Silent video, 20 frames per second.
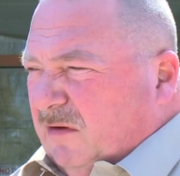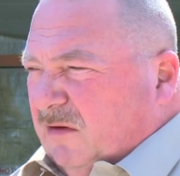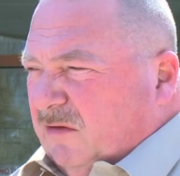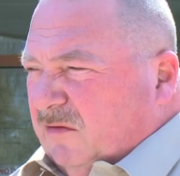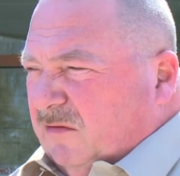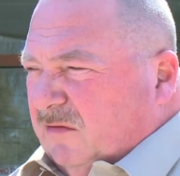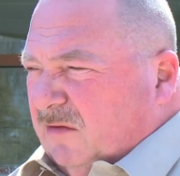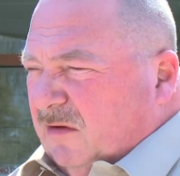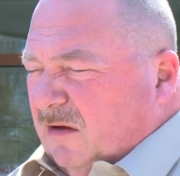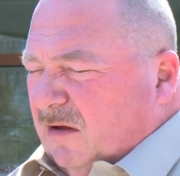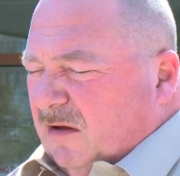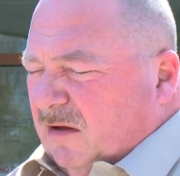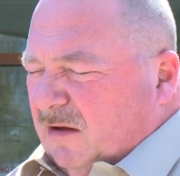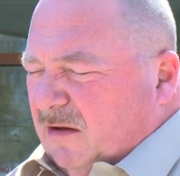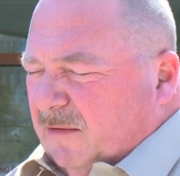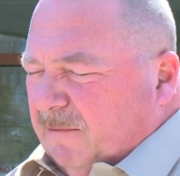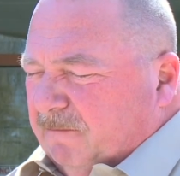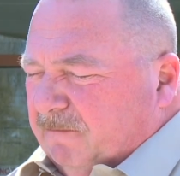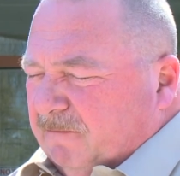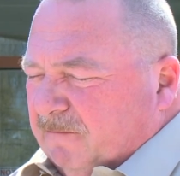of these
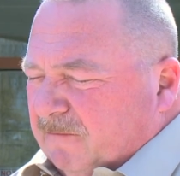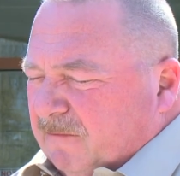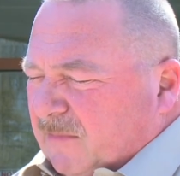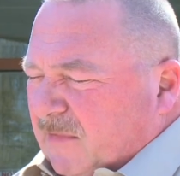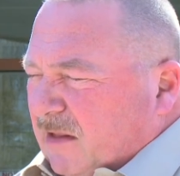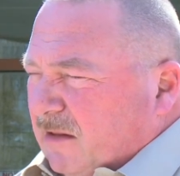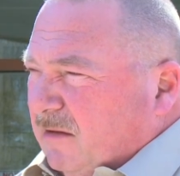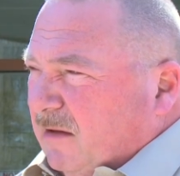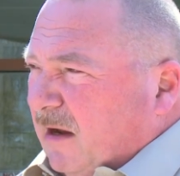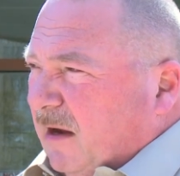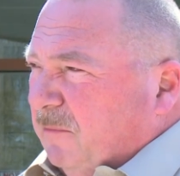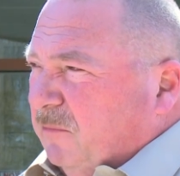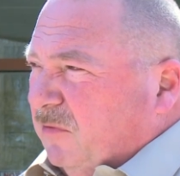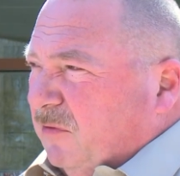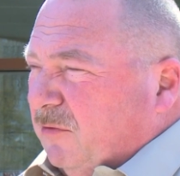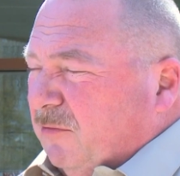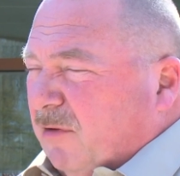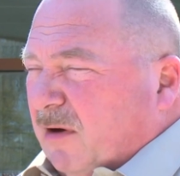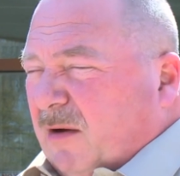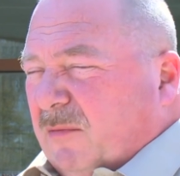um, types
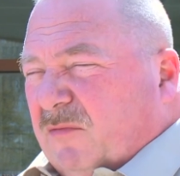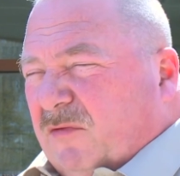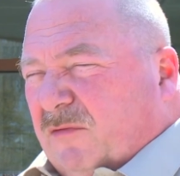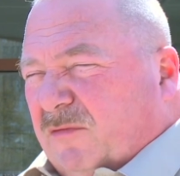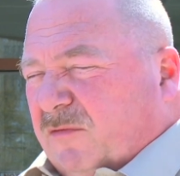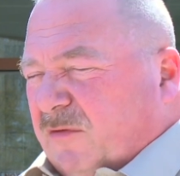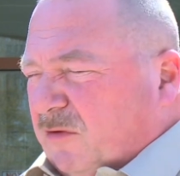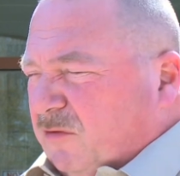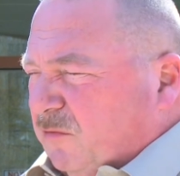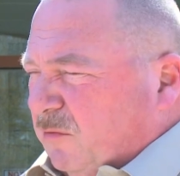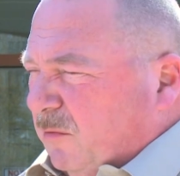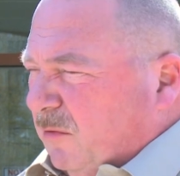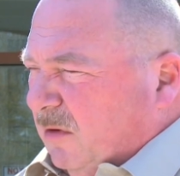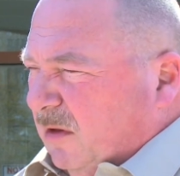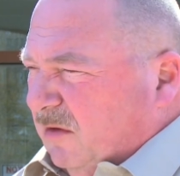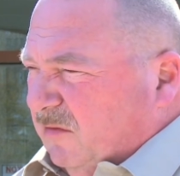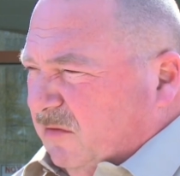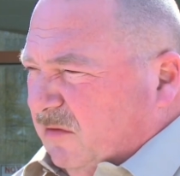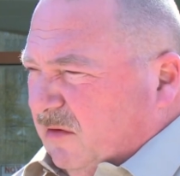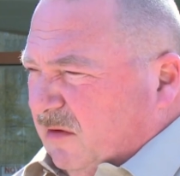of crimes are visual.
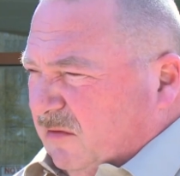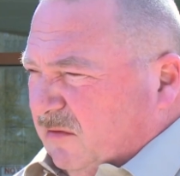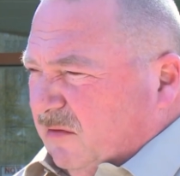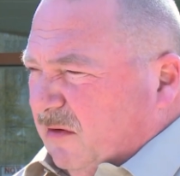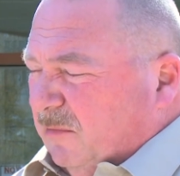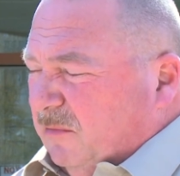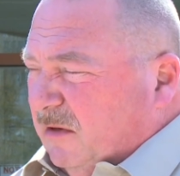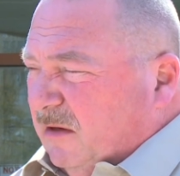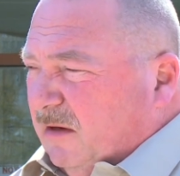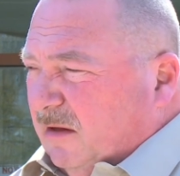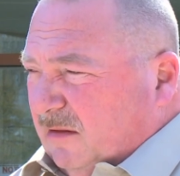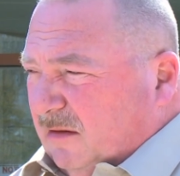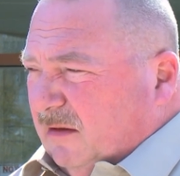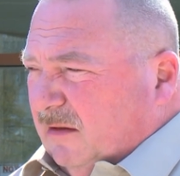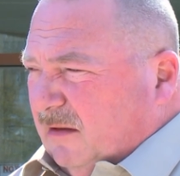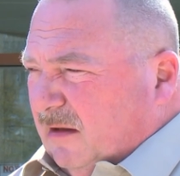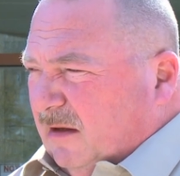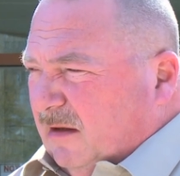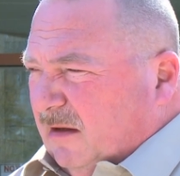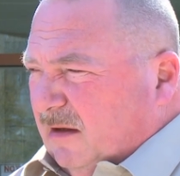They see something, they
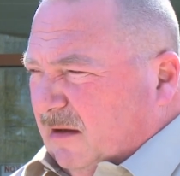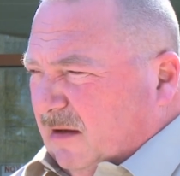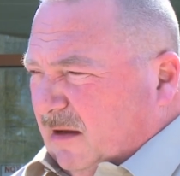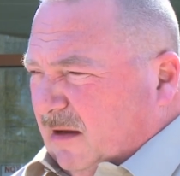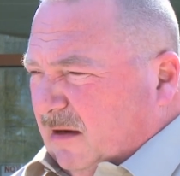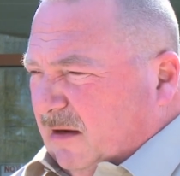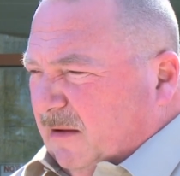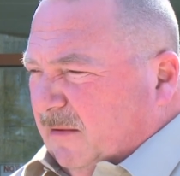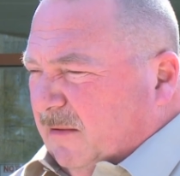think they can get